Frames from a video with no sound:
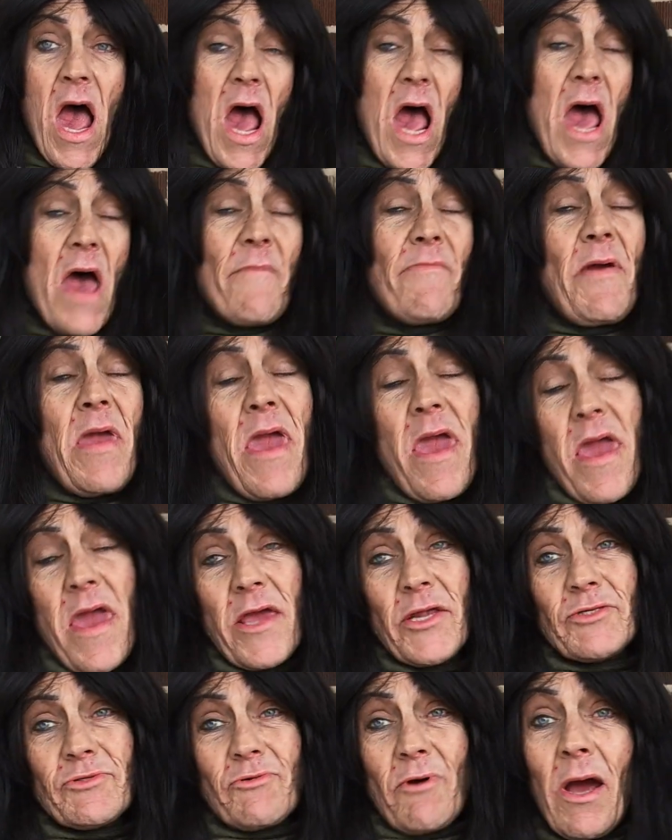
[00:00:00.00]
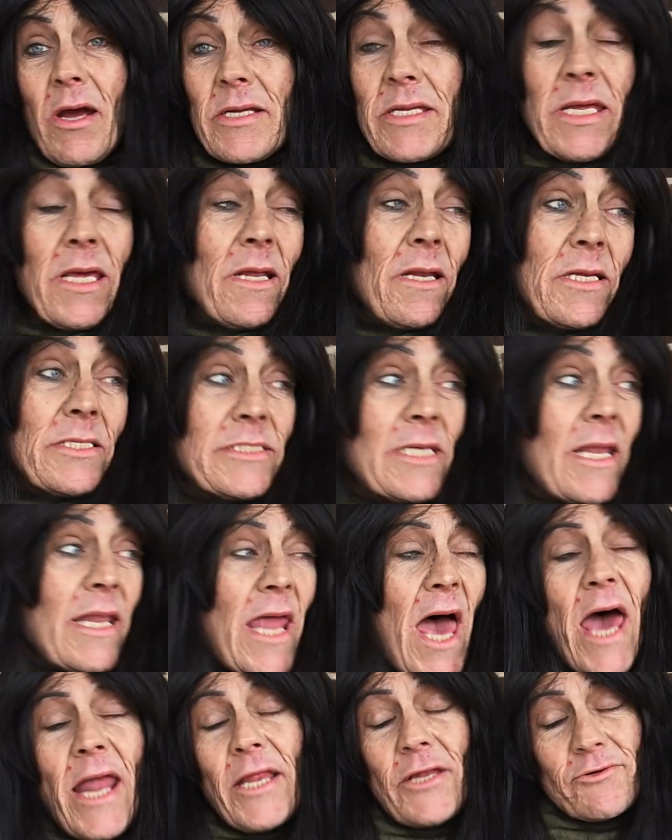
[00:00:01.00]
I've had drug dealers, a
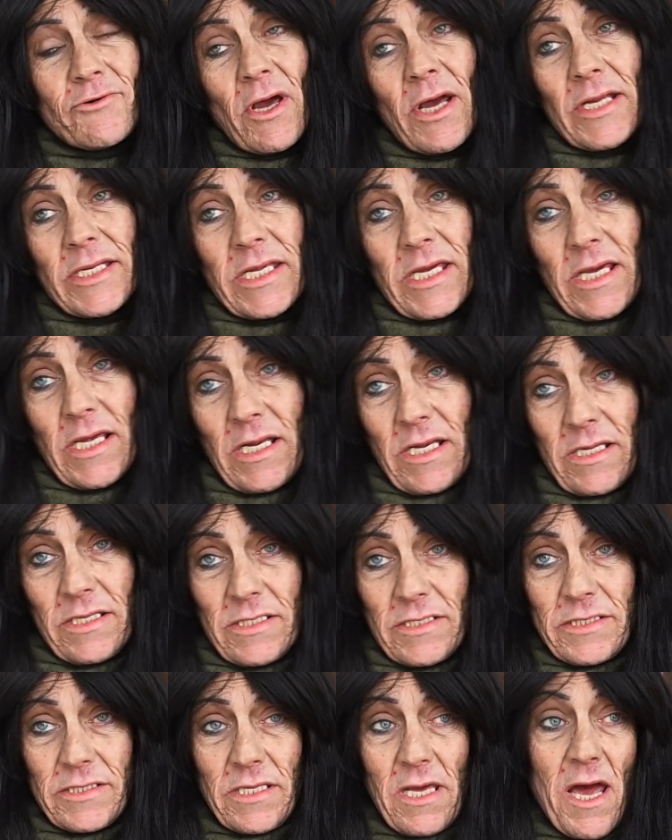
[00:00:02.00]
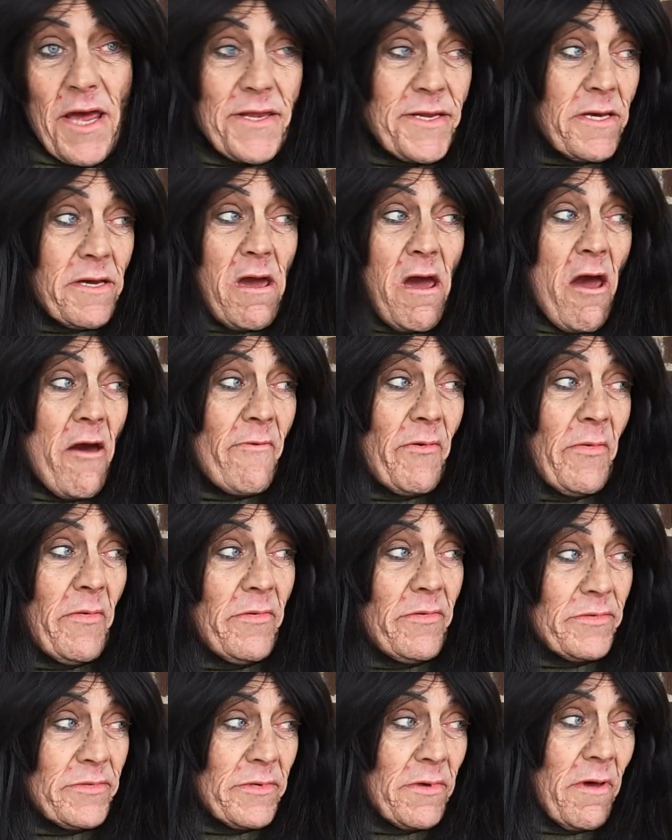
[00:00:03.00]
lot of drug dealers, undercover.